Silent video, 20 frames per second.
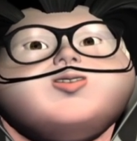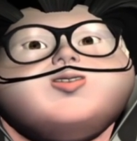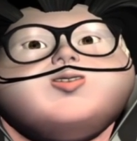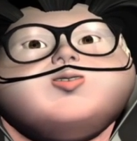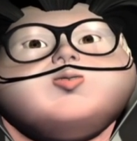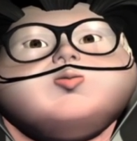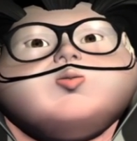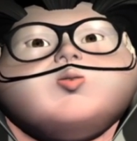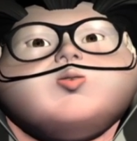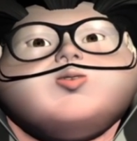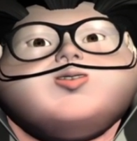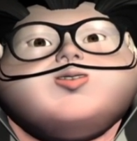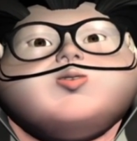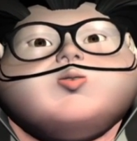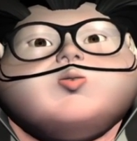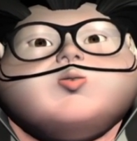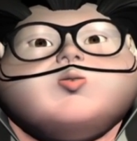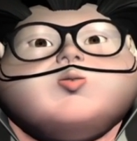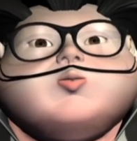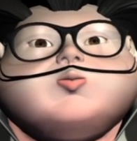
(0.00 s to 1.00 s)
Think of
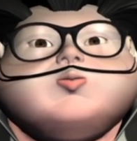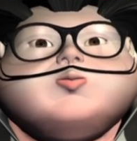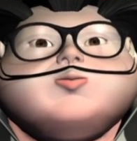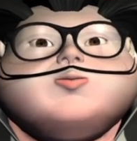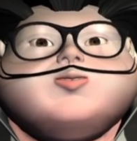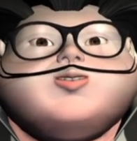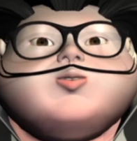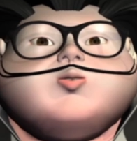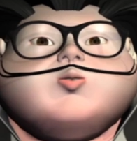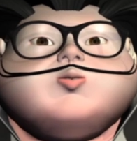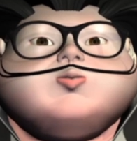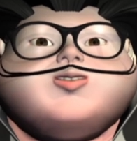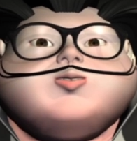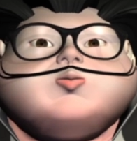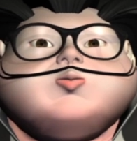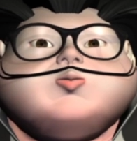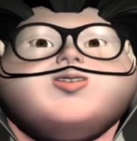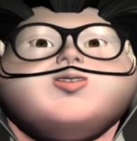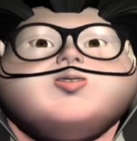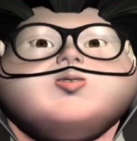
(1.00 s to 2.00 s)
D1 as the
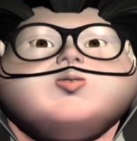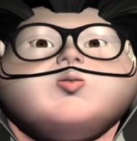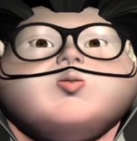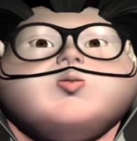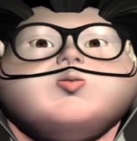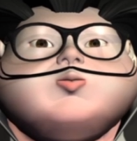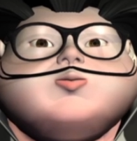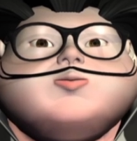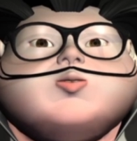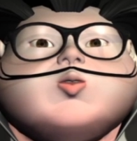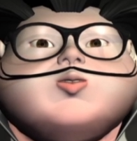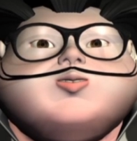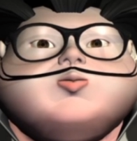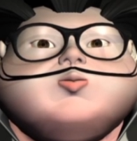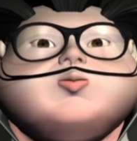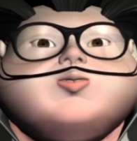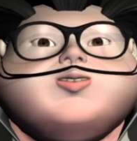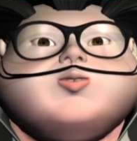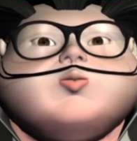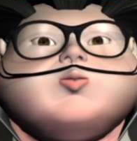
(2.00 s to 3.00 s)
hypotenuse of a
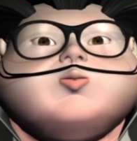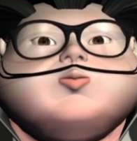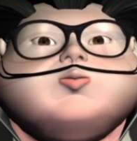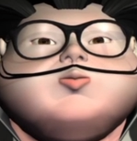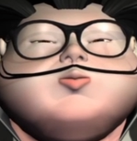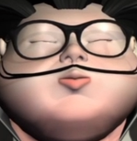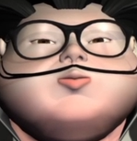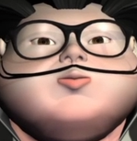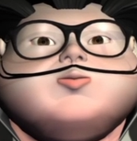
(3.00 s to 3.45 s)
triangle